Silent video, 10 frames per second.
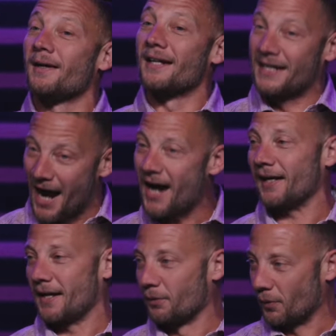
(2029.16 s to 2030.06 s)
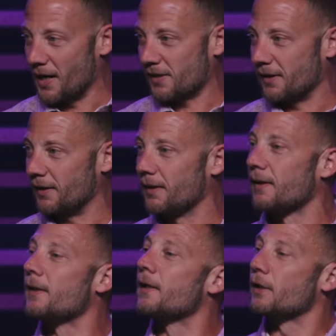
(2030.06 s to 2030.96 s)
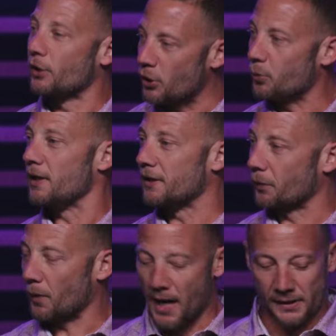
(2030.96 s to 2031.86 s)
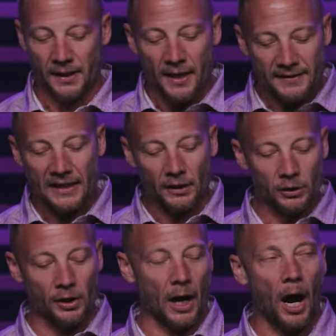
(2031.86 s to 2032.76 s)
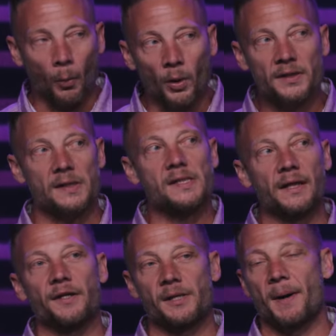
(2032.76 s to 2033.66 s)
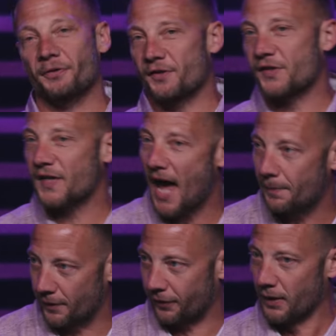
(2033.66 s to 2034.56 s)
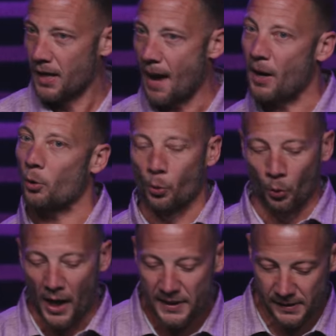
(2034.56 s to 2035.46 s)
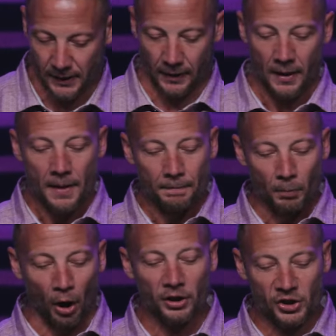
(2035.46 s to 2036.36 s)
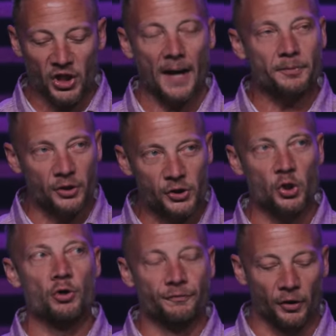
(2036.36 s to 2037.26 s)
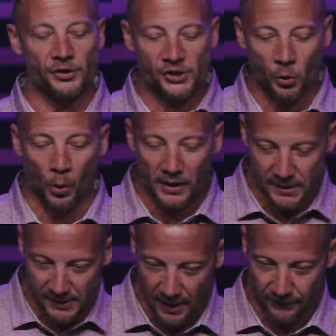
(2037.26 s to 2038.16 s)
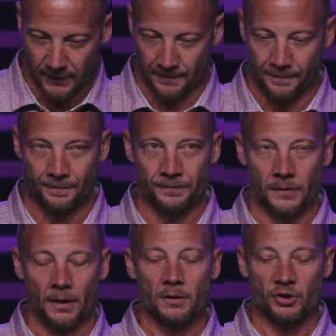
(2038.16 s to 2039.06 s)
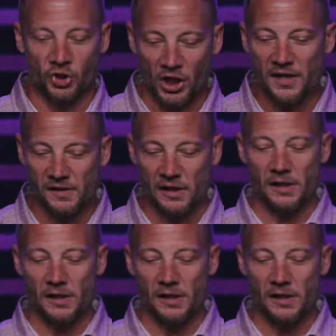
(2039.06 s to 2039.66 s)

God rested. You need to rest. Take a look. I want us to see this about the Sabbath, about resting. Mark chapter 2, verse 27. Jesus